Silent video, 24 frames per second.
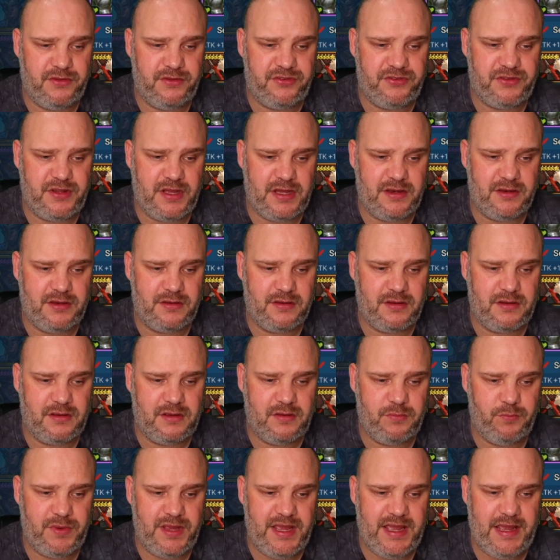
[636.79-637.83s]
stun
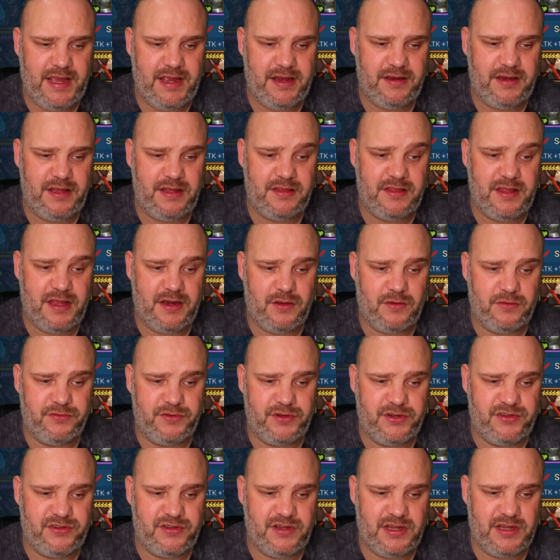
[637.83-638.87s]
can be handy, then
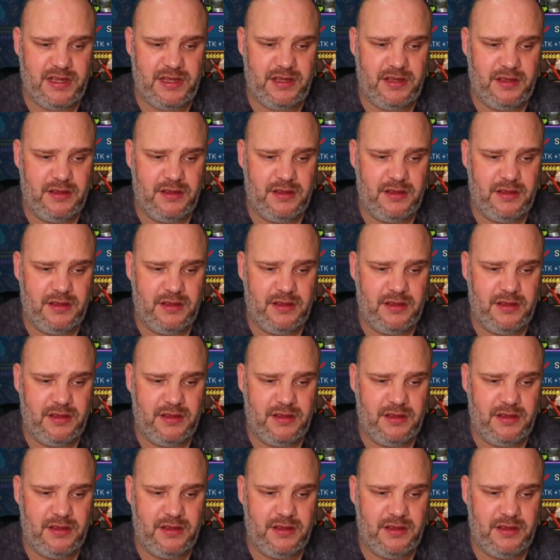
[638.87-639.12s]
obviously,